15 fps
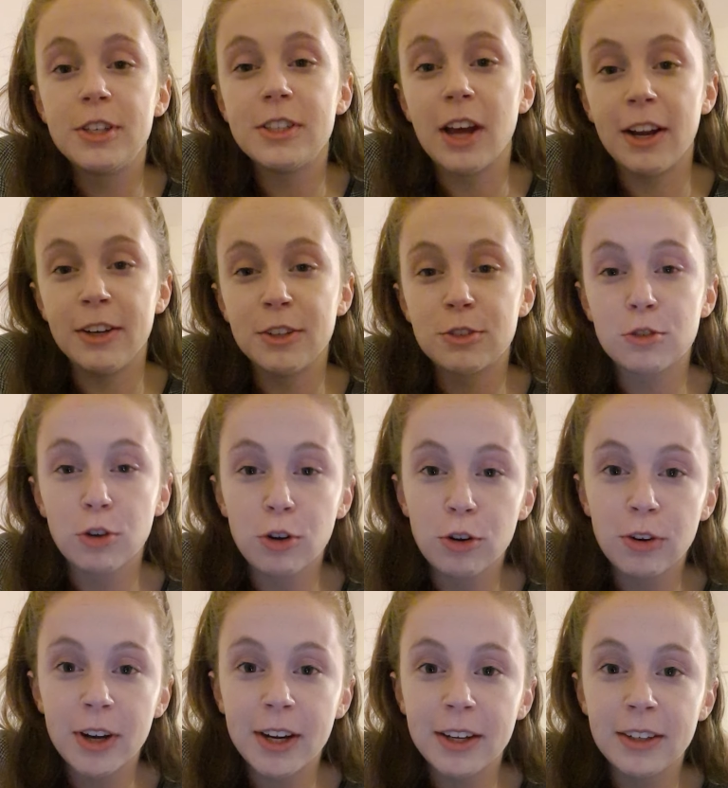designer's
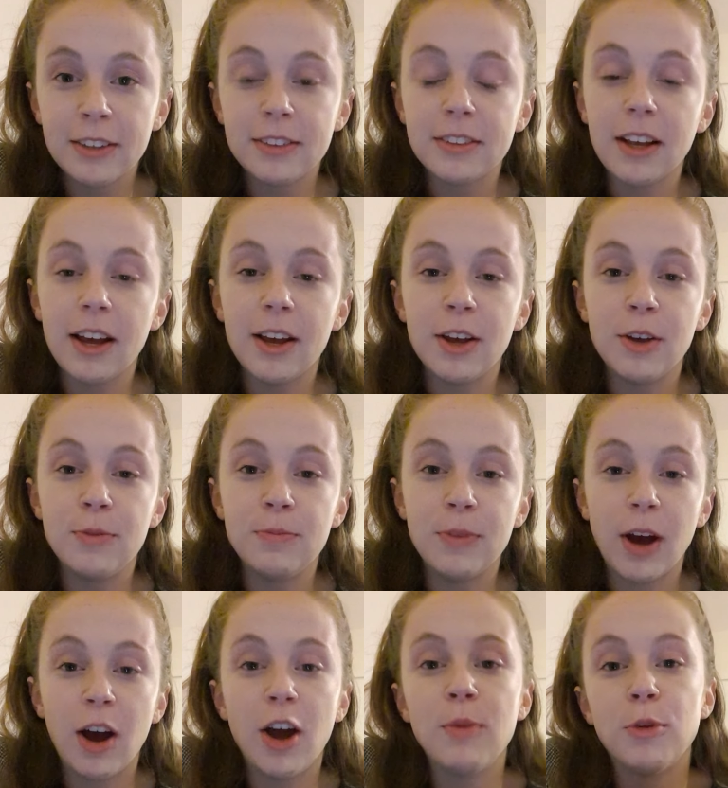drawings. I'm
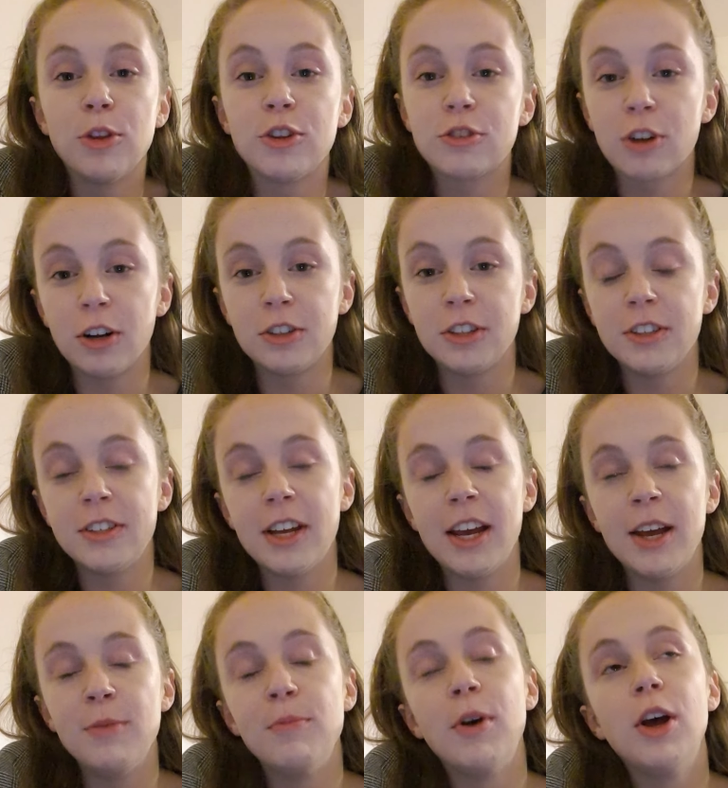on the structures
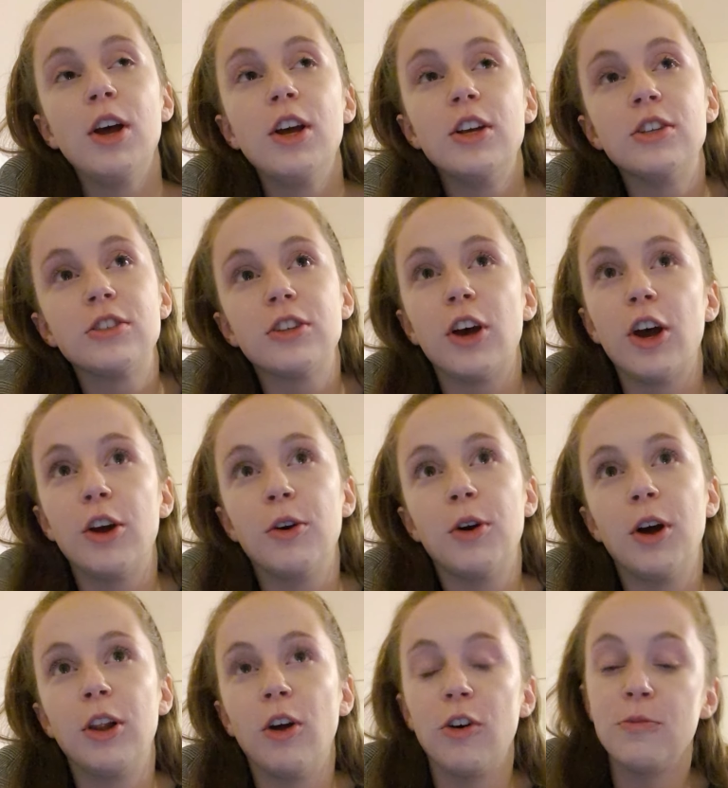team, so
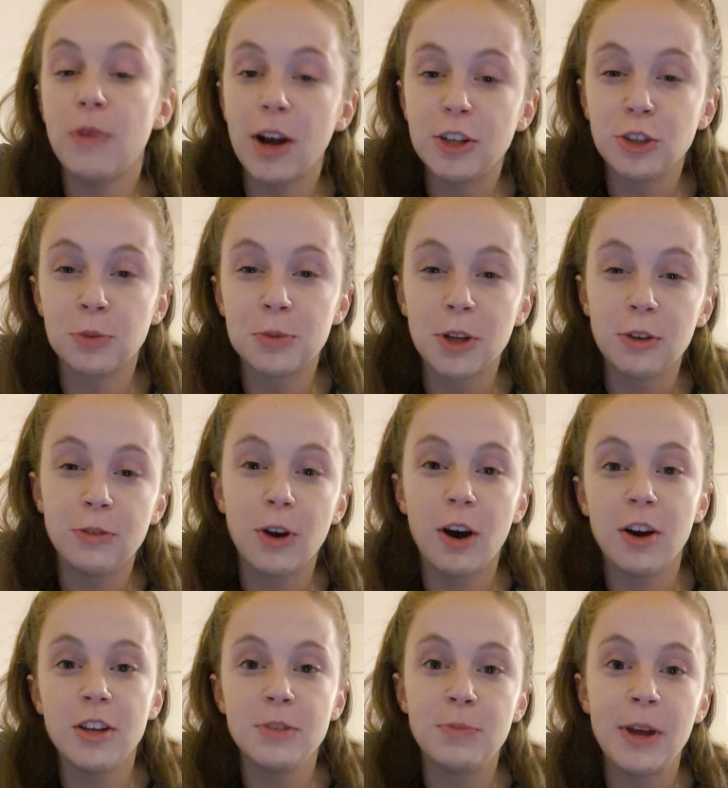a lot of my job so
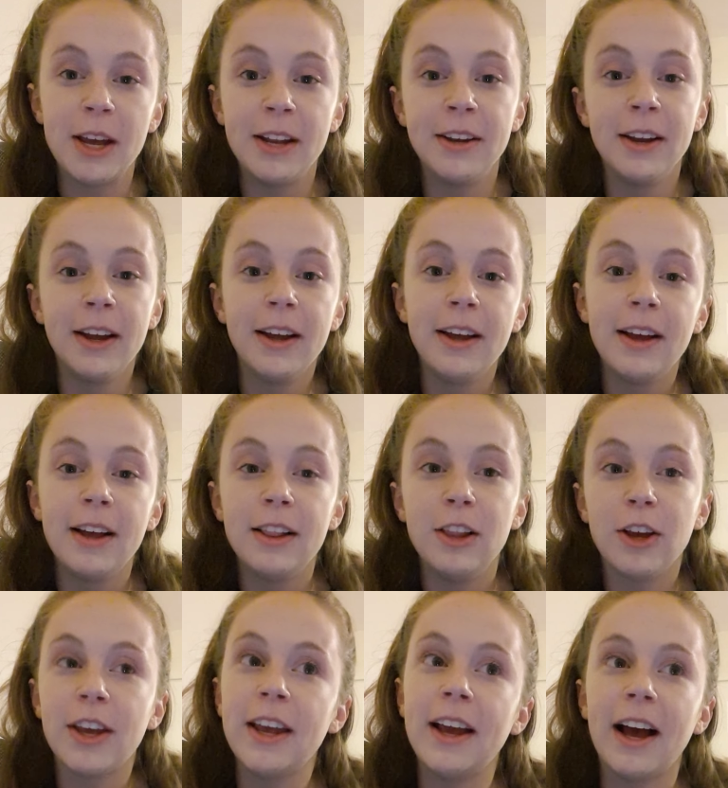far has been
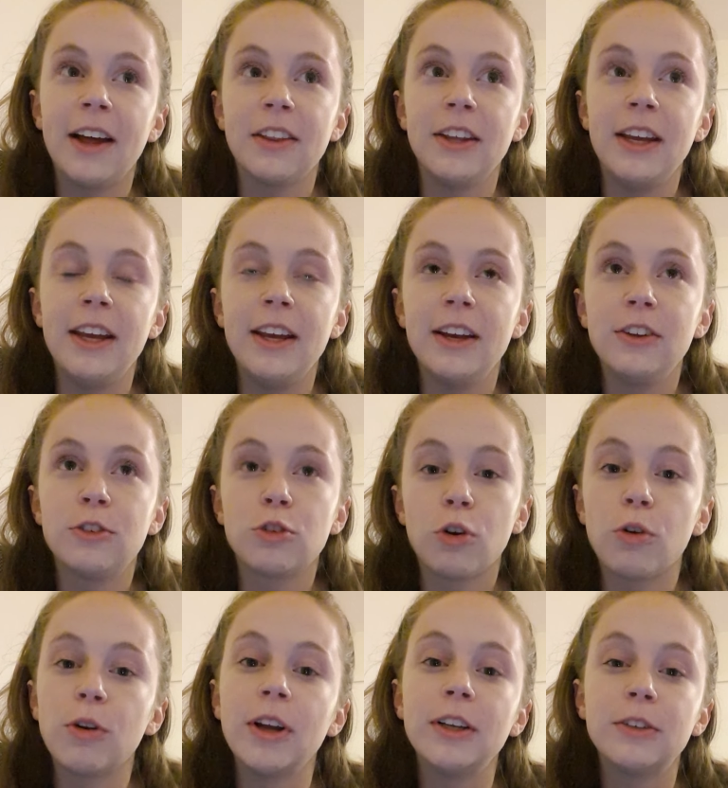looking at the
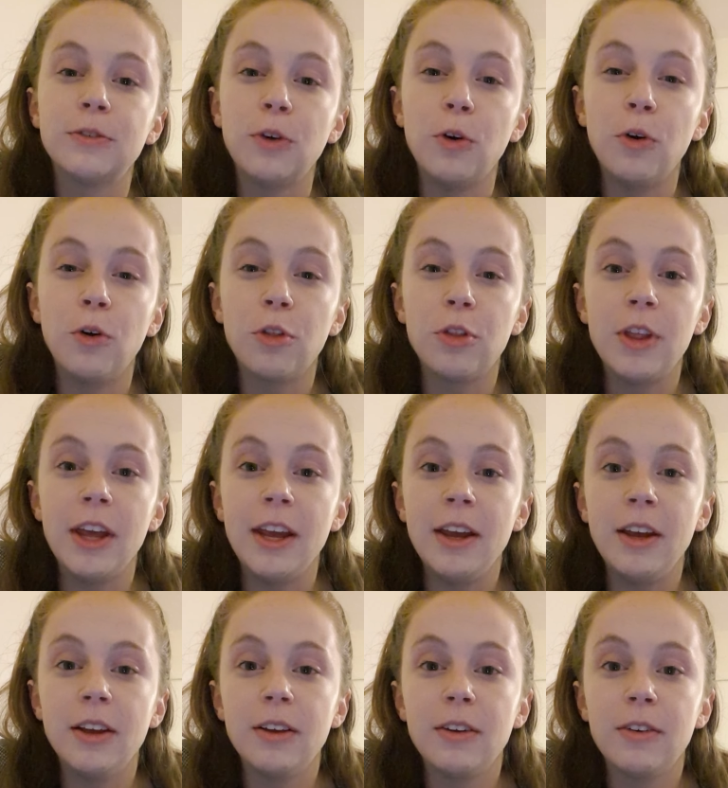drawings for
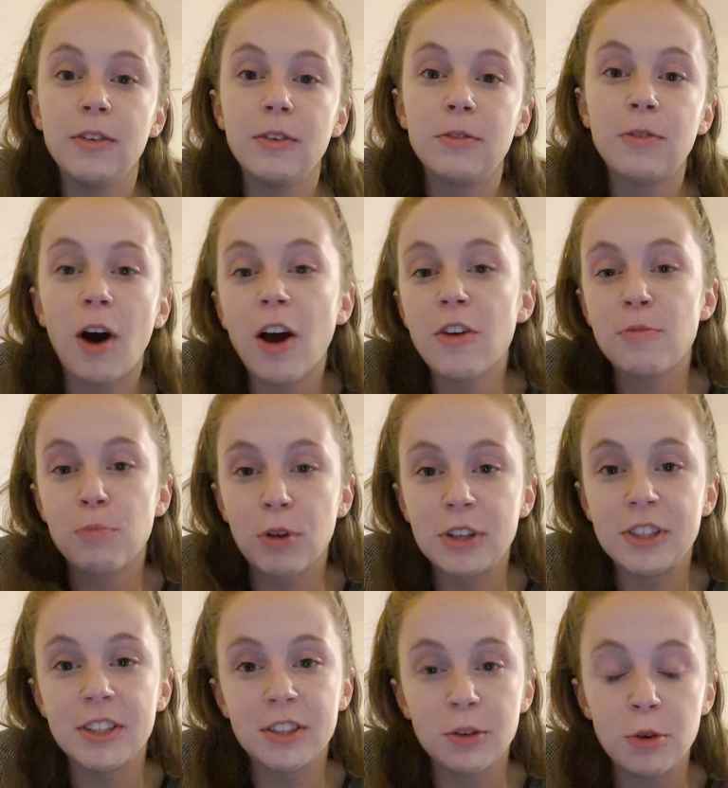the 5
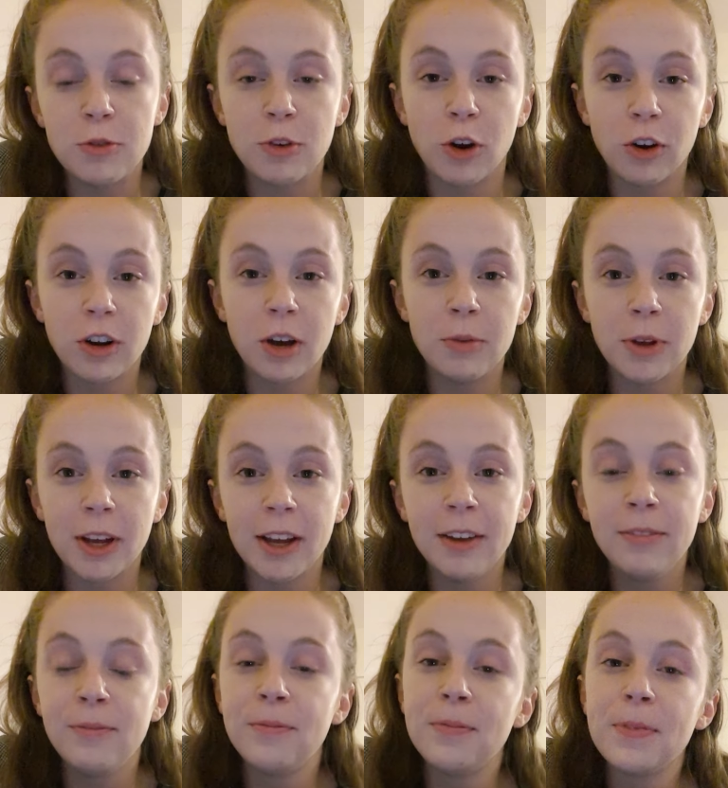bridges that we've got coming in,